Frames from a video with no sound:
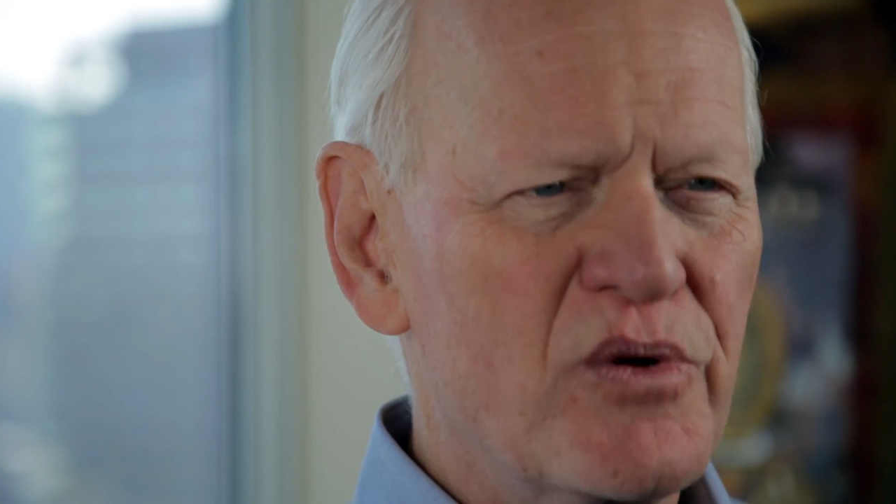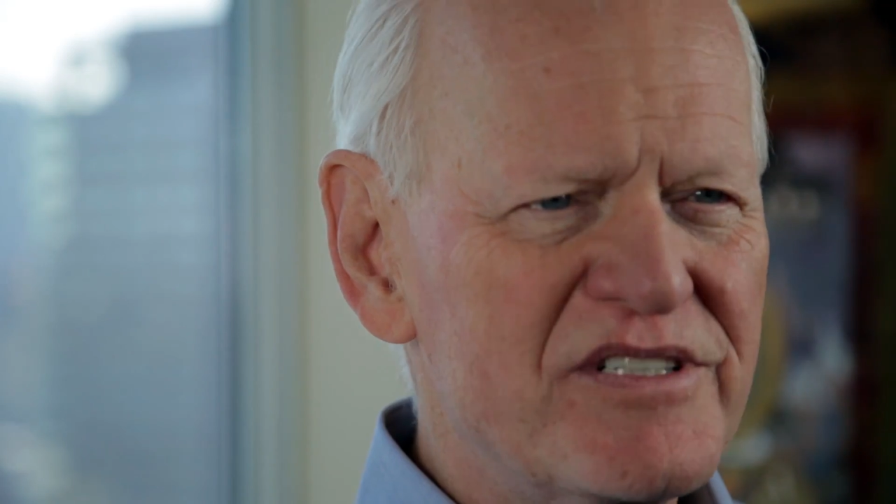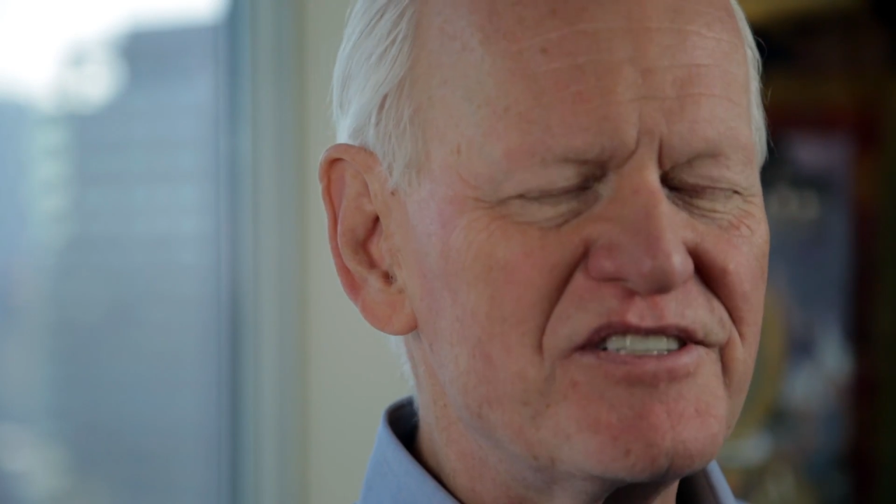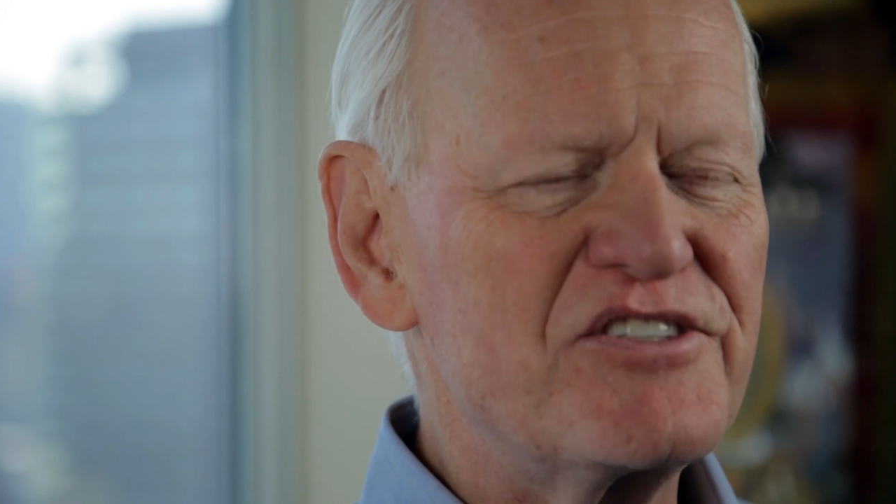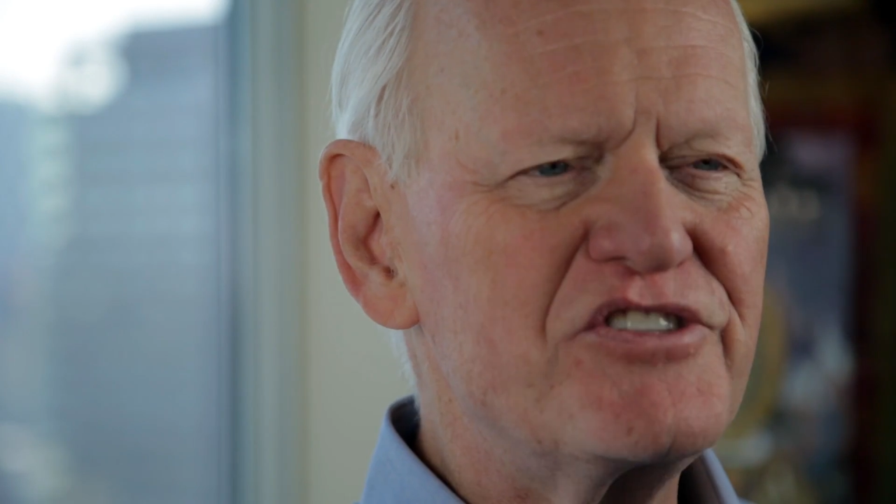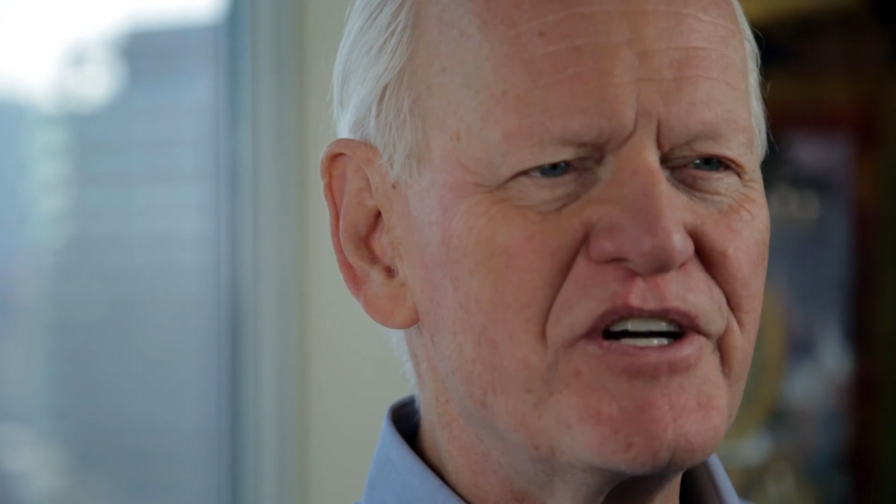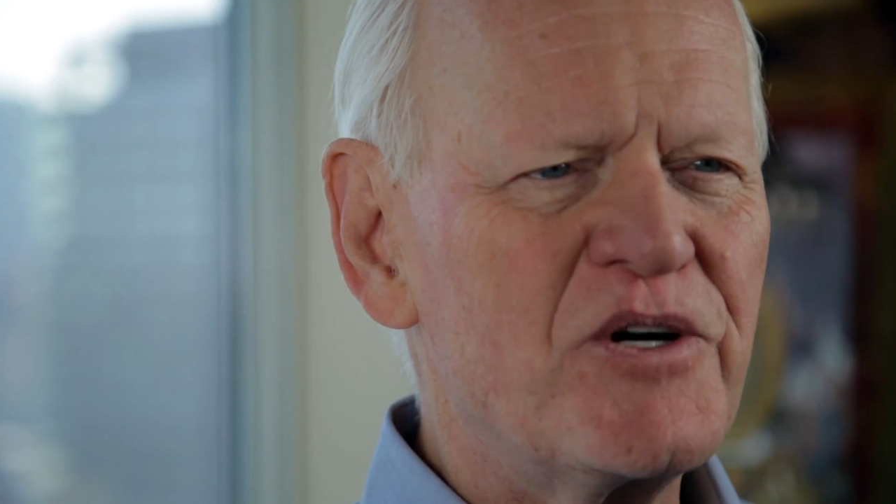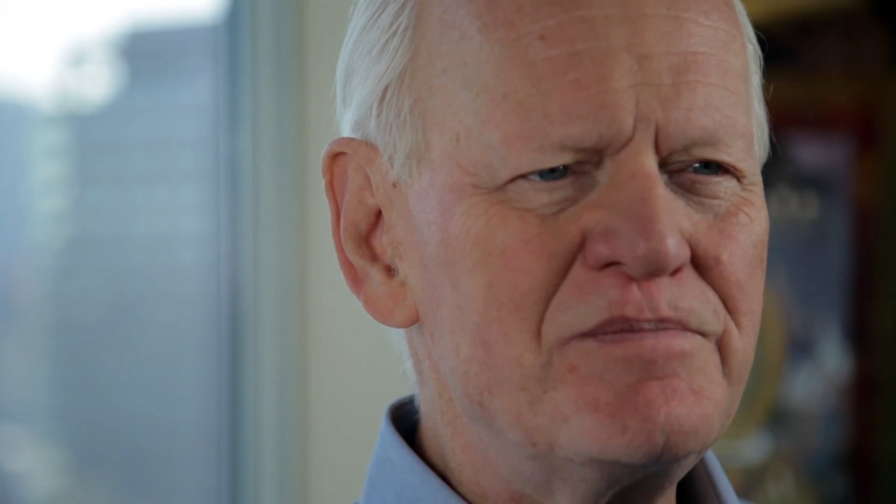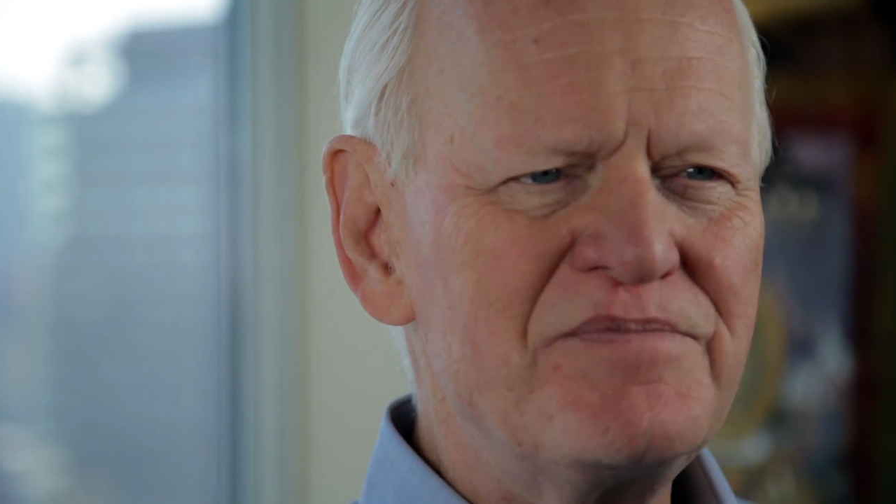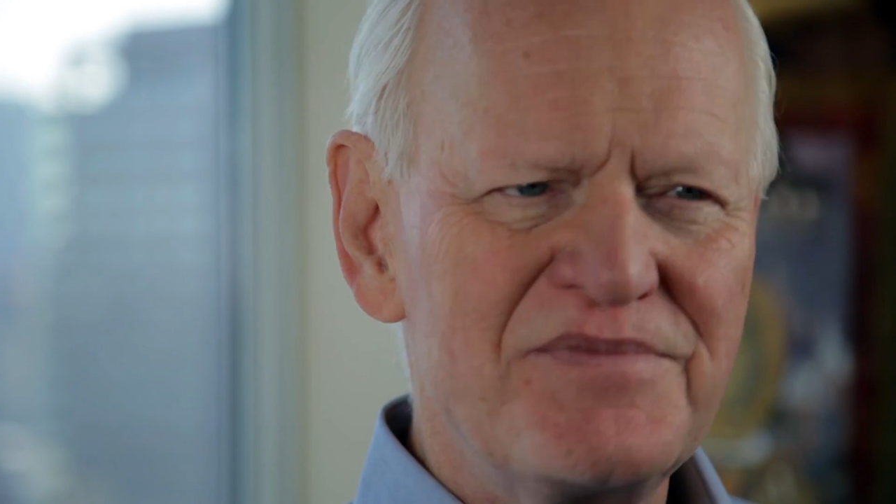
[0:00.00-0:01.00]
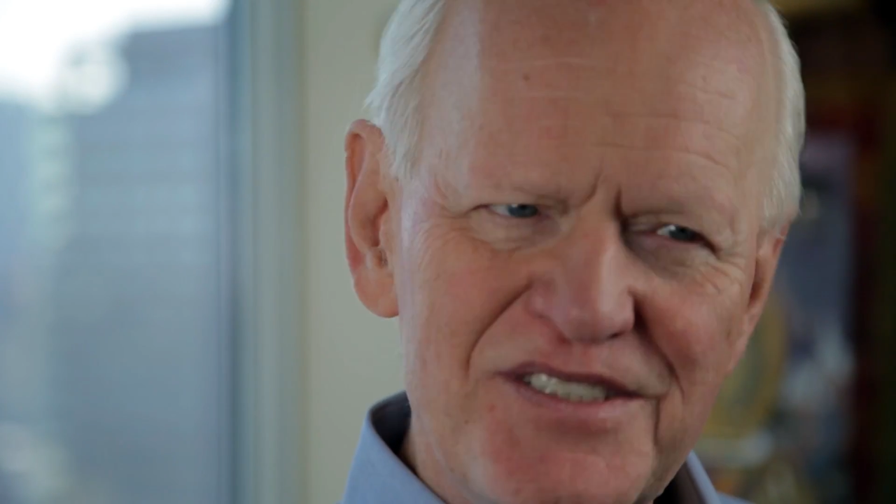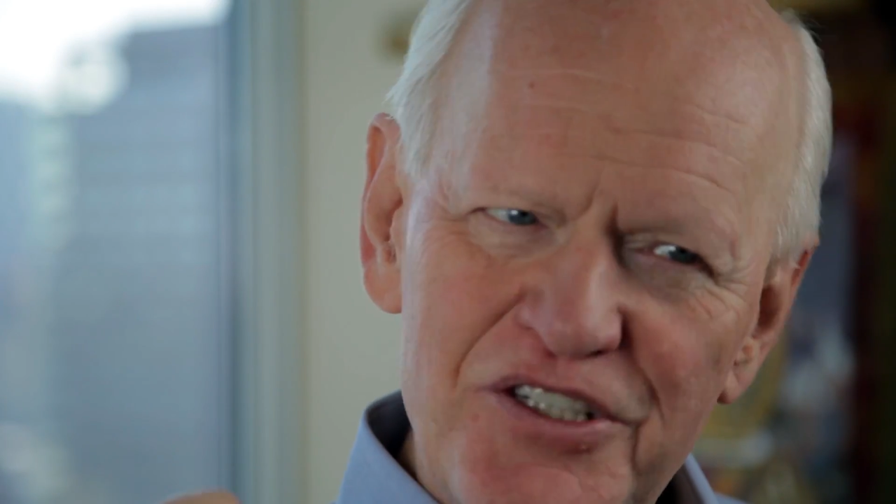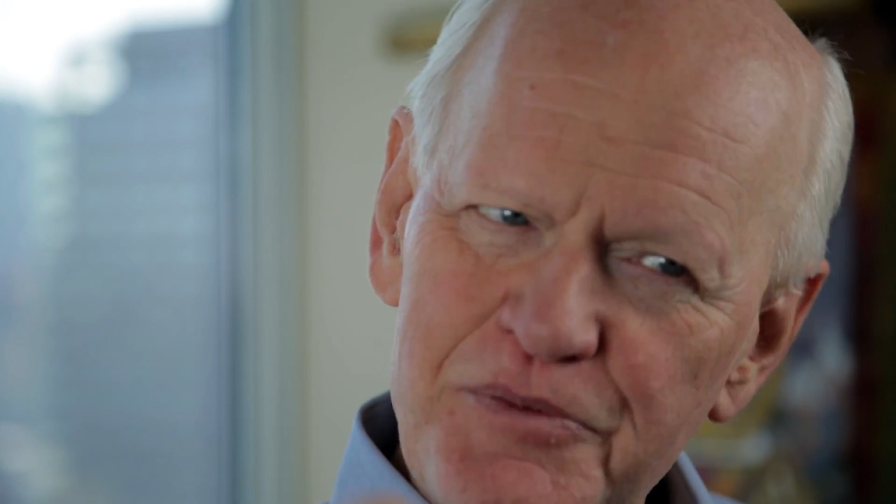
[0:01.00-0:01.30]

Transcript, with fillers: What does this show? You